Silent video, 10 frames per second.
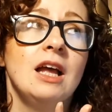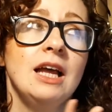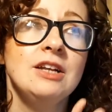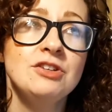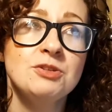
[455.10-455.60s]

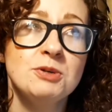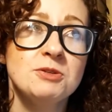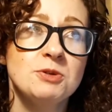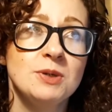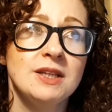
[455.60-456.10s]
Interspersed
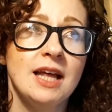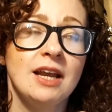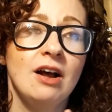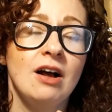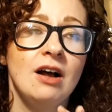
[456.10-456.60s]
between
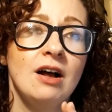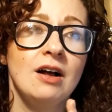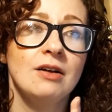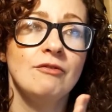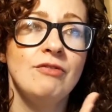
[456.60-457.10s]
then
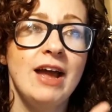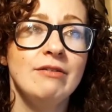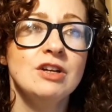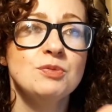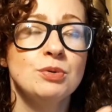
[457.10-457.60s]
are
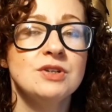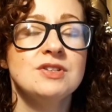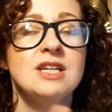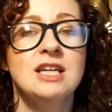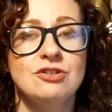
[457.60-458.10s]
various points
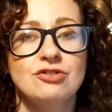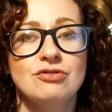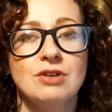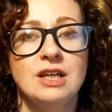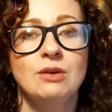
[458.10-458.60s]
in
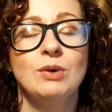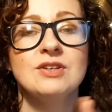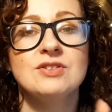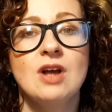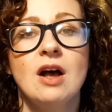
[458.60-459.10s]
history where
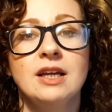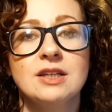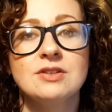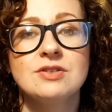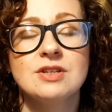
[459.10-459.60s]

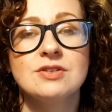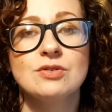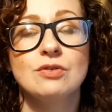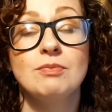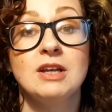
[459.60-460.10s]
science has
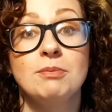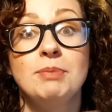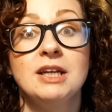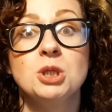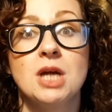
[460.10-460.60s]
sort of made a
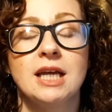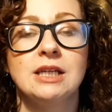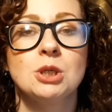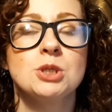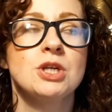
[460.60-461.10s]
big
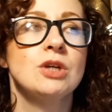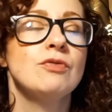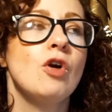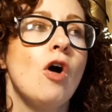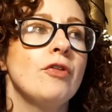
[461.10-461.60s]
change. So
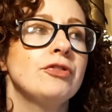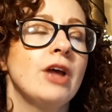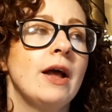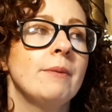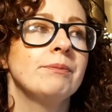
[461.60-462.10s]
you've got
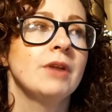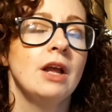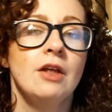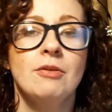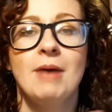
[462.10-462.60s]
the
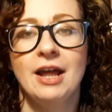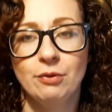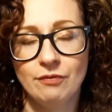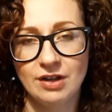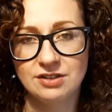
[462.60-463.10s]
man who
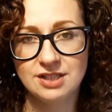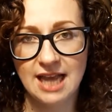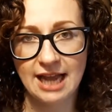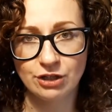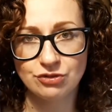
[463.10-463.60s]
invented the
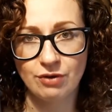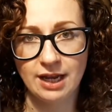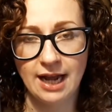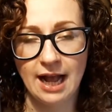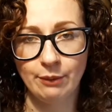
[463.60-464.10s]
X-ray
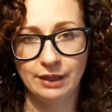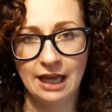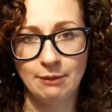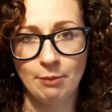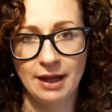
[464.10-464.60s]
and how he
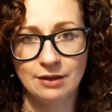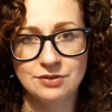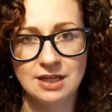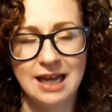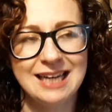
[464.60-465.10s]
came
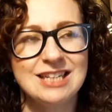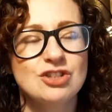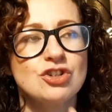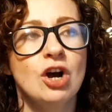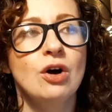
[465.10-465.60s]
about it. And it's
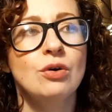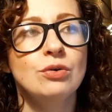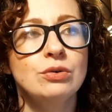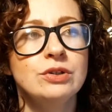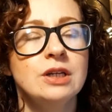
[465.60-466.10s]

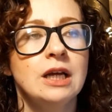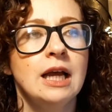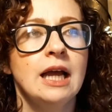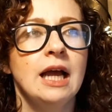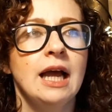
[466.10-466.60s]
told...
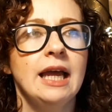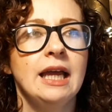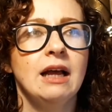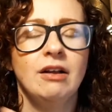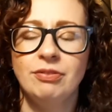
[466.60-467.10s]

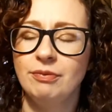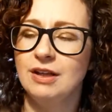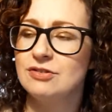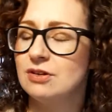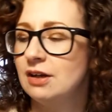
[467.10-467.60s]
It's